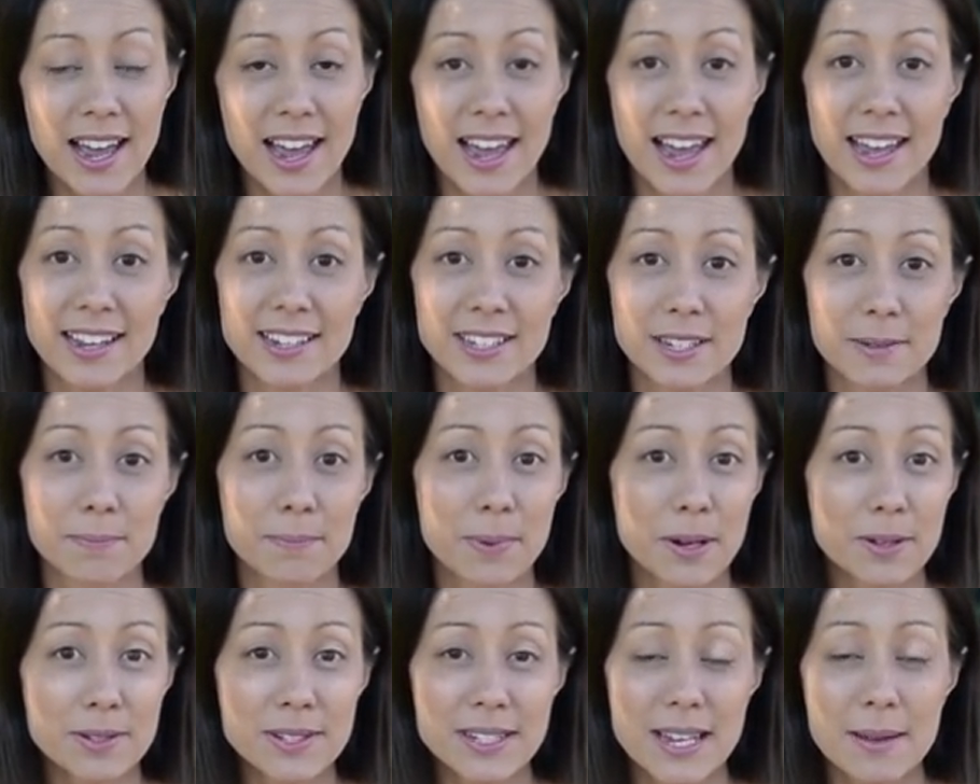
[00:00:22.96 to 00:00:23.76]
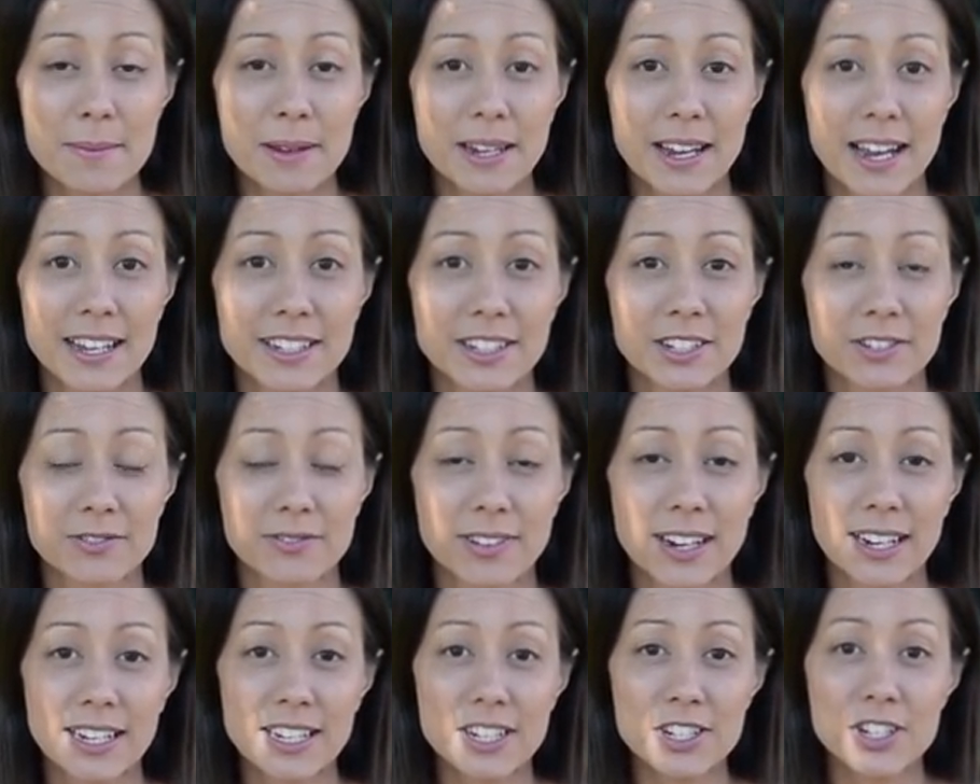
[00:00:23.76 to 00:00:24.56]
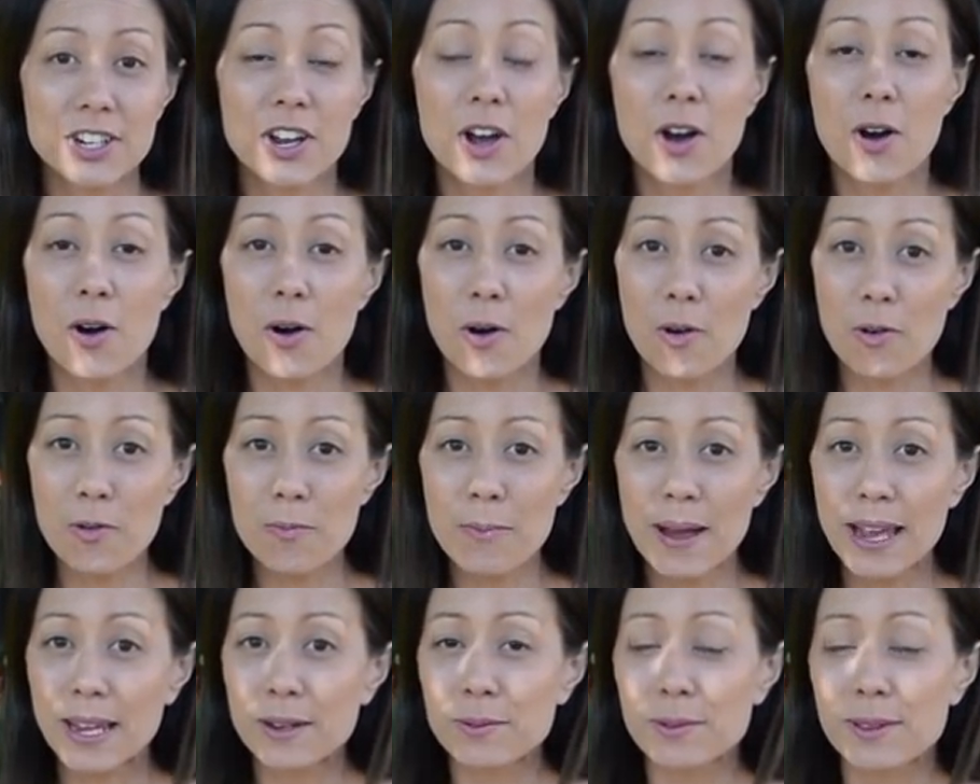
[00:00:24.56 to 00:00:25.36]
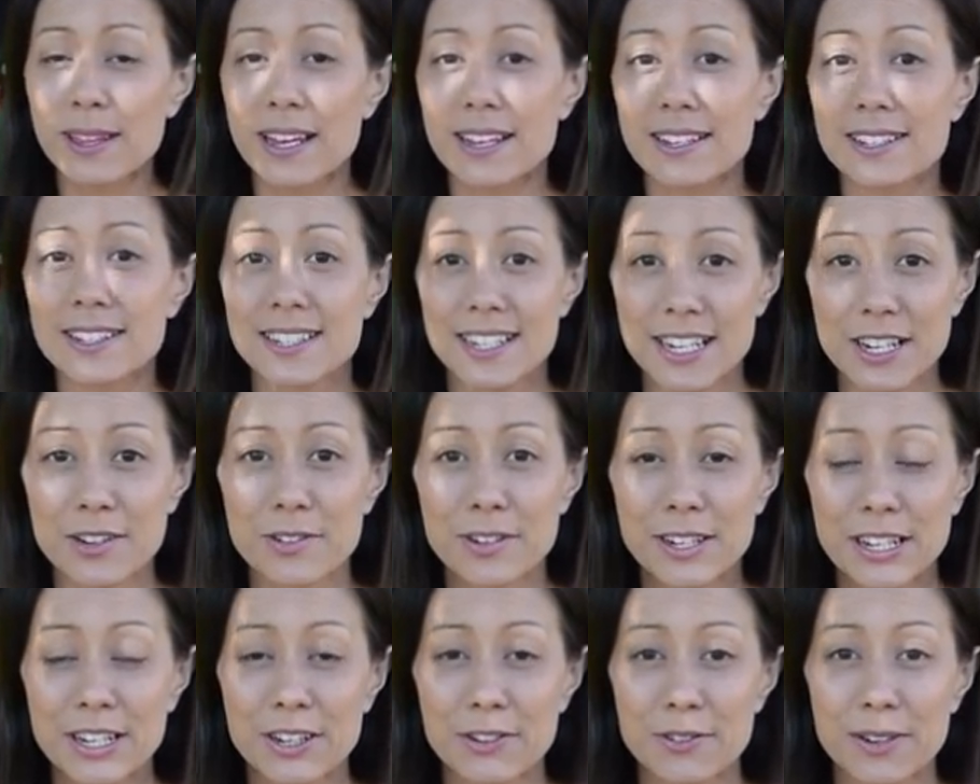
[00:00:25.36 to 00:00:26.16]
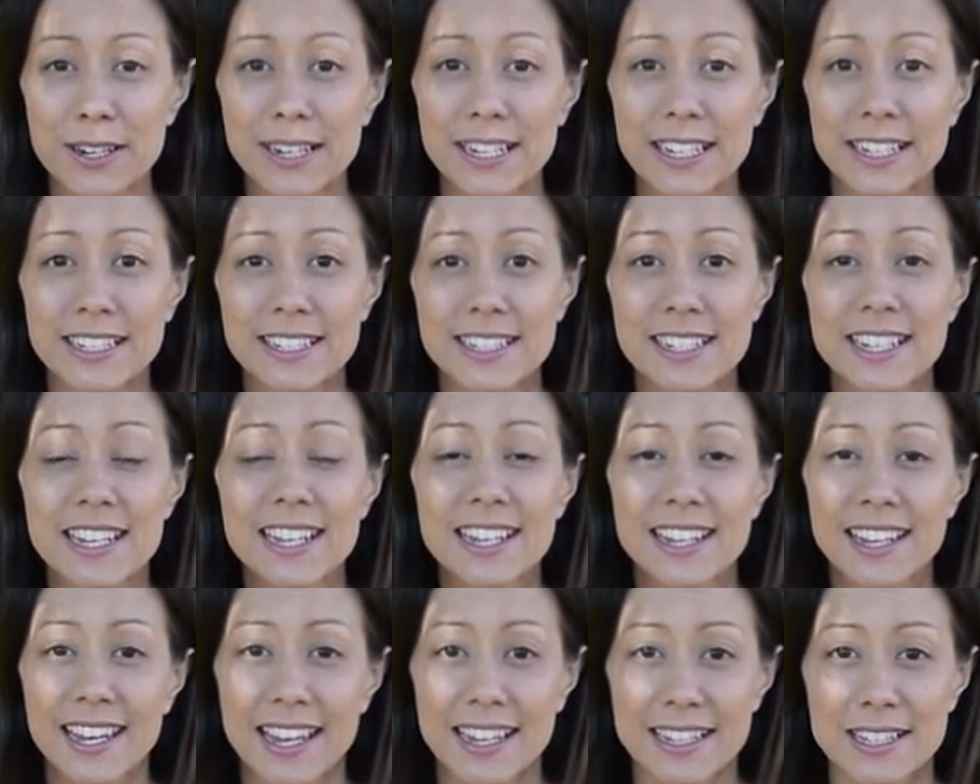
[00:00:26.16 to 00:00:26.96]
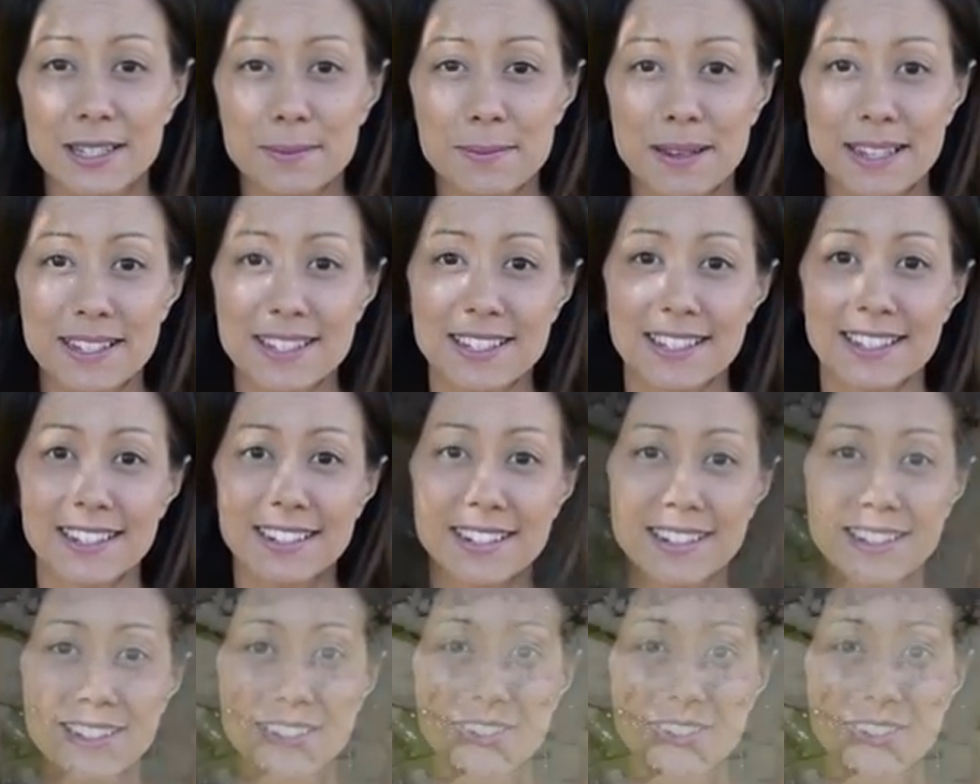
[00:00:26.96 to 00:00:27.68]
and a balsamic onion relish, all made with our secret ingredient, Keen's mustard.